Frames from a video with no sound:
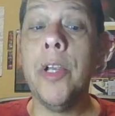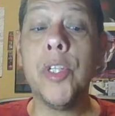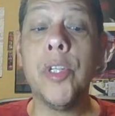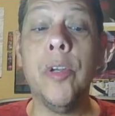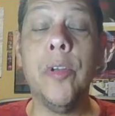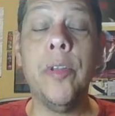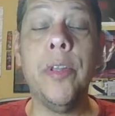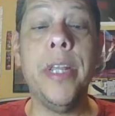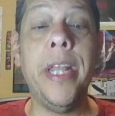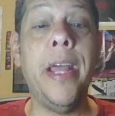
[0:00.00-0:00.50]

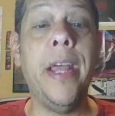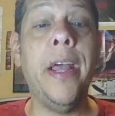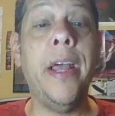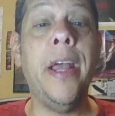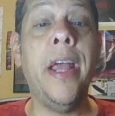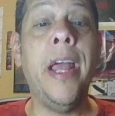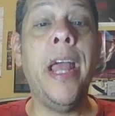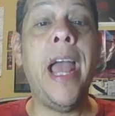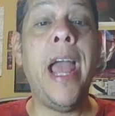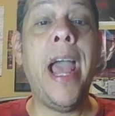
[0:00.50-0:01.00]
So
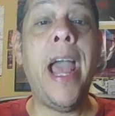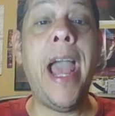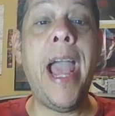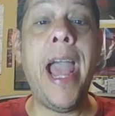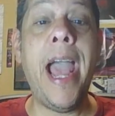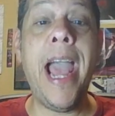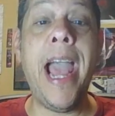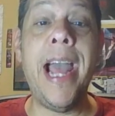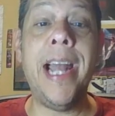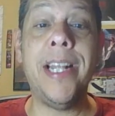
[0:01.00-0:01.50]
the
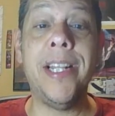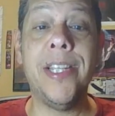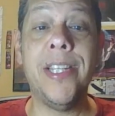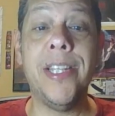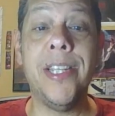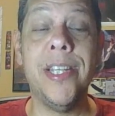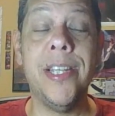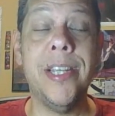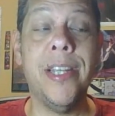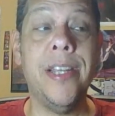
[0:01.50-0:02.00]

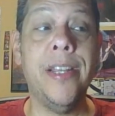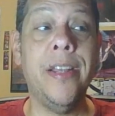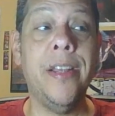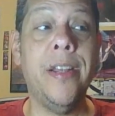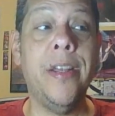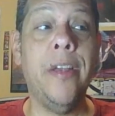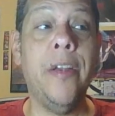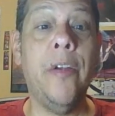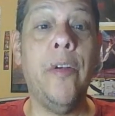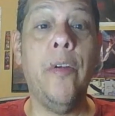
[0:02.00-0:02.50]
hat
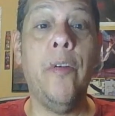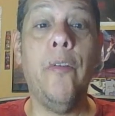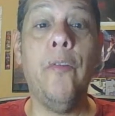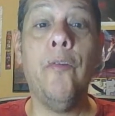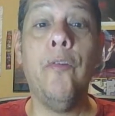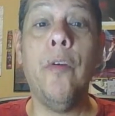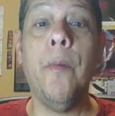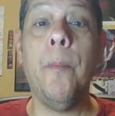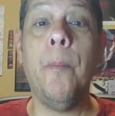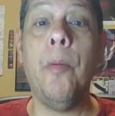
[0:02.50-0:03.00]

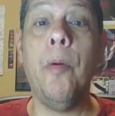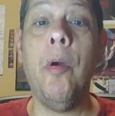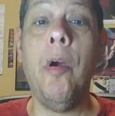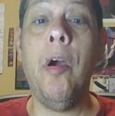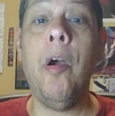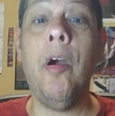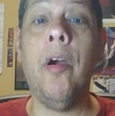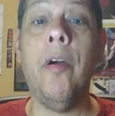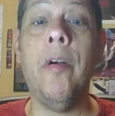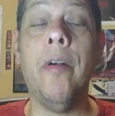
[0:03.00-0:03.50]
for
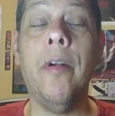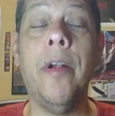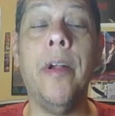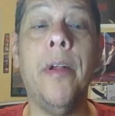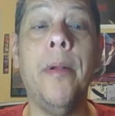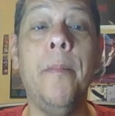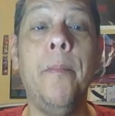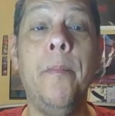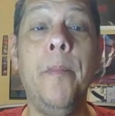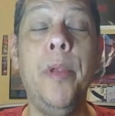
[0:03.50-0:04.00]
prog
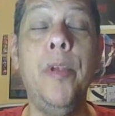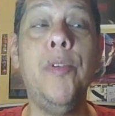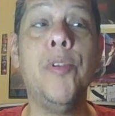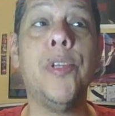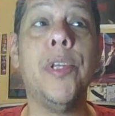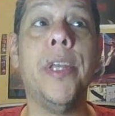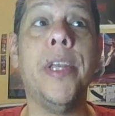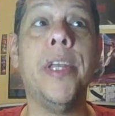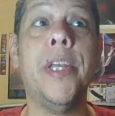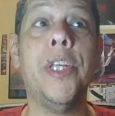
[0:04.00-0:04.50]

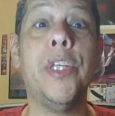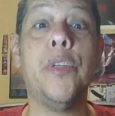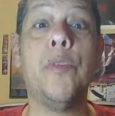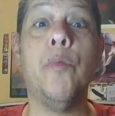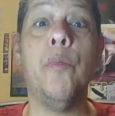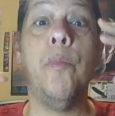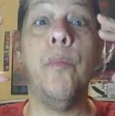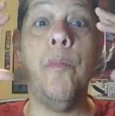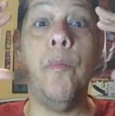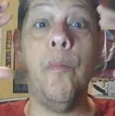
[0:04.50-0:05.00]
music is
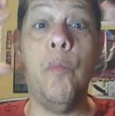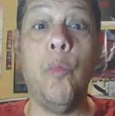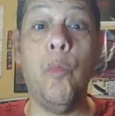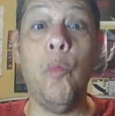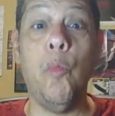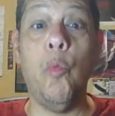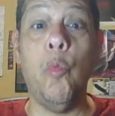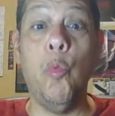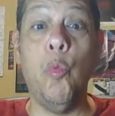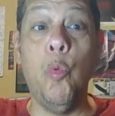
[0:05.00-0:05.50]

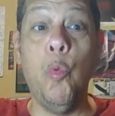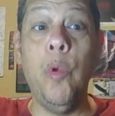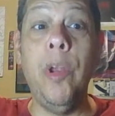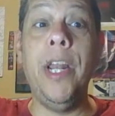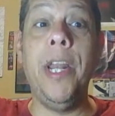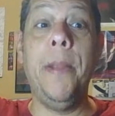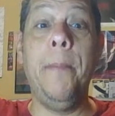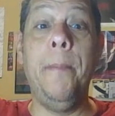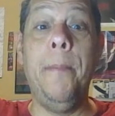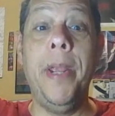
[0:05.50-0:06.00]

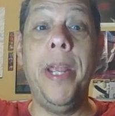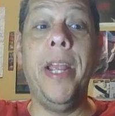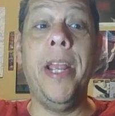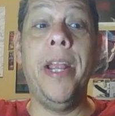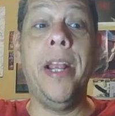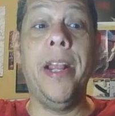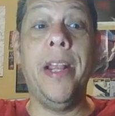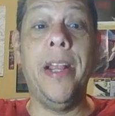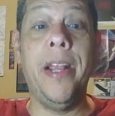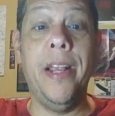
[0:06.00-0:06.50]
really
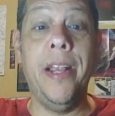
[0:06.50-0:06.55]
big.